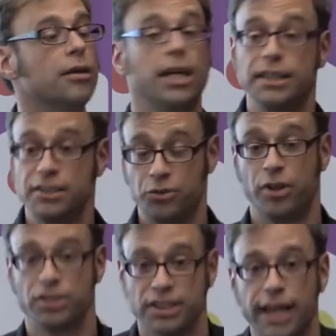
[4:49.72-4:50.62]
at least in
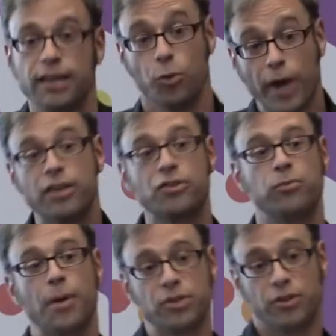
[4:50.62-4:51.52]
2010, went
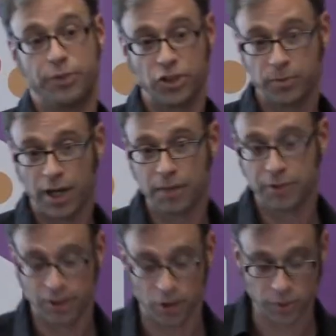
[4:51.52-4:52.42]
to members of the British
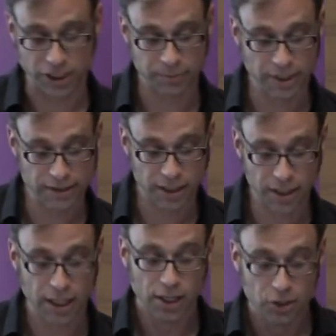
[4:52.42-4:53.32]
Parliament down in
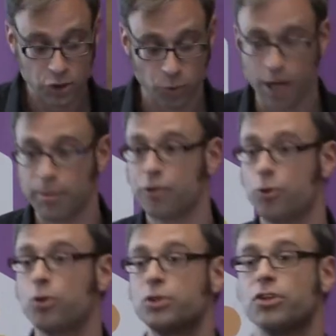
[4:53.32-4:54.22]
Westminster. So why my
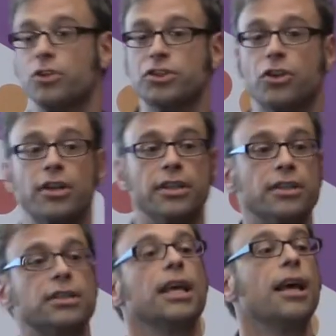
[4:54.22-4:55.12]
focus on
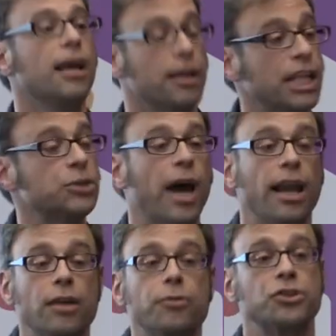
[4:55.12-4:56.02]
Scotland? That's where I
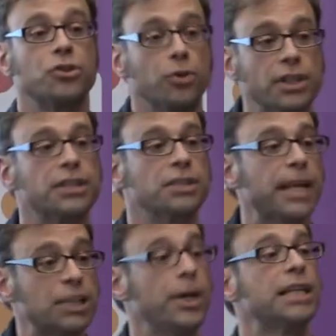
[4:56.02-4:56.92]
live, so it just
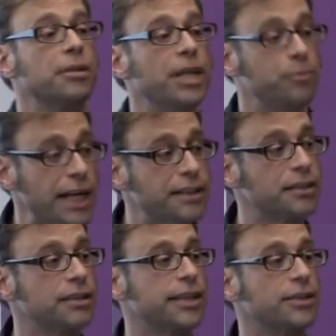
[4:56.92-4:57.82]
makes
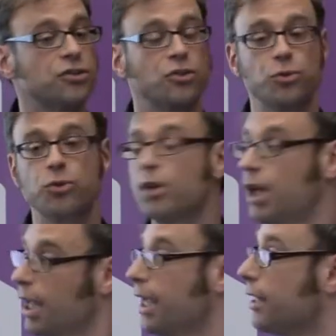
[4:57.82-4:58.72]
practical sense to do
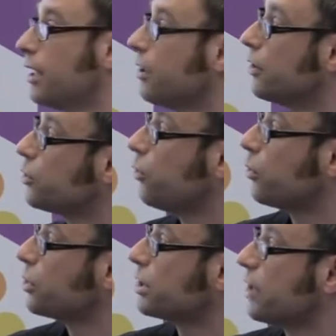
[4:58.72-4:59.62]
this
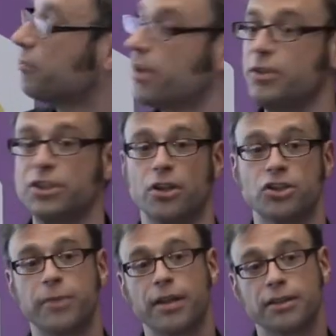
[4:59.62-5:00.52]
focus given my
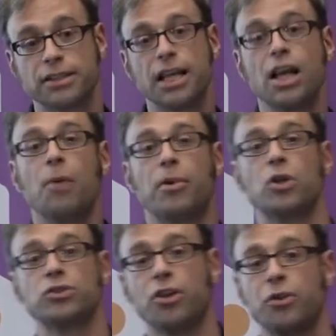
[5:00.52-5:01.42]
research methods. But
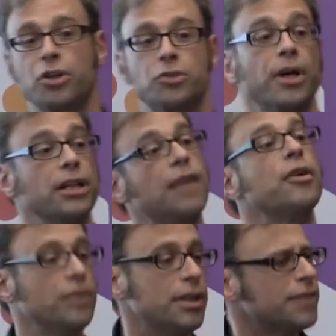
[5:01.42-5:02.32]
also I thought, well,
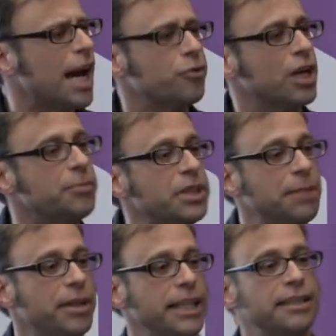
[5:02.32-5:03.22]
I have to admit
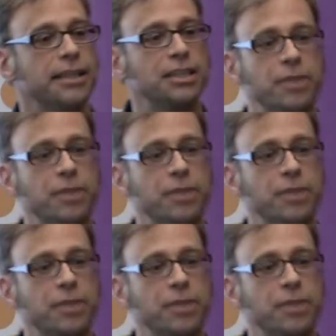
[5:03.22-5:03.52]
here, my data is a